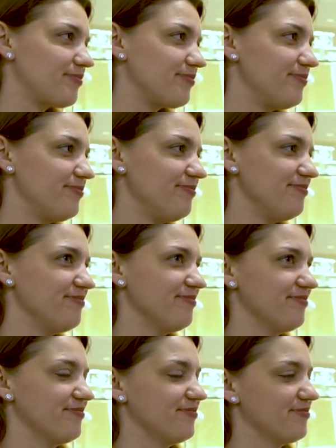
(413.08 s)

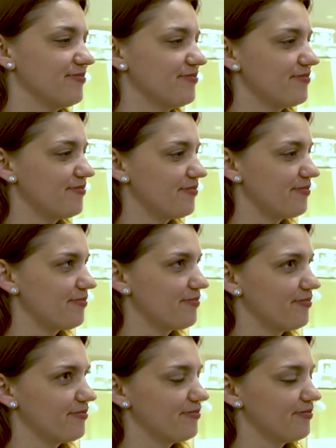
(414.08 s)

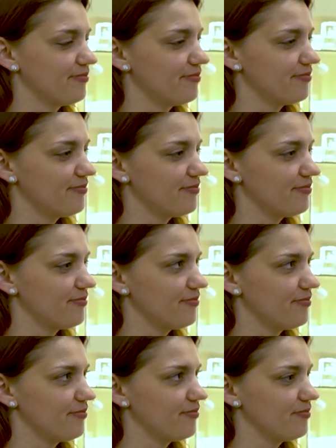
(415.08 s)

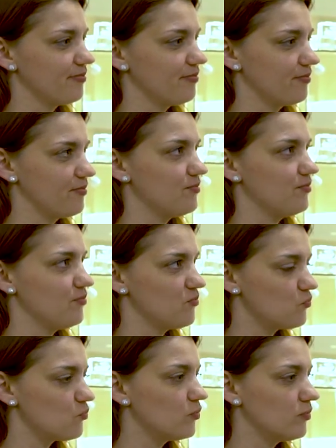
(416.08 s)

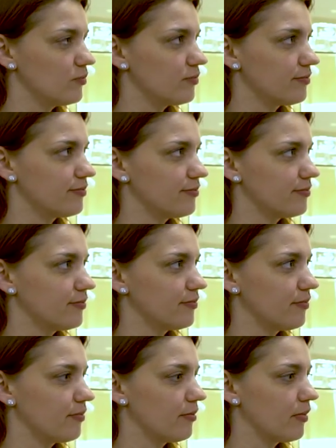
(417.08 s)

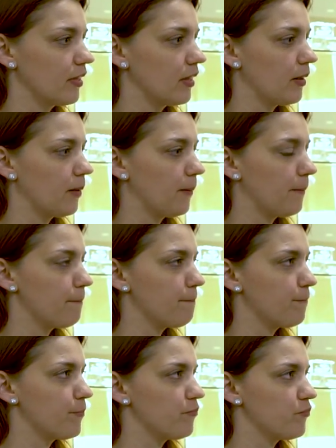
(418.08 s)

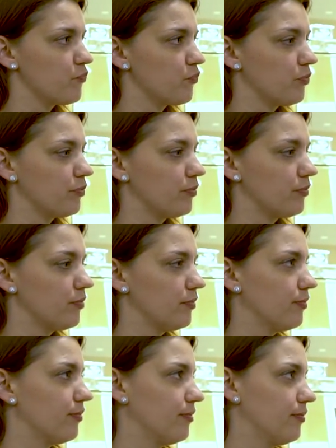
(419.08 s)

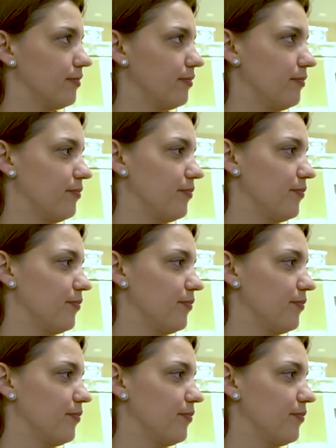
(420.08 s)
[no speech]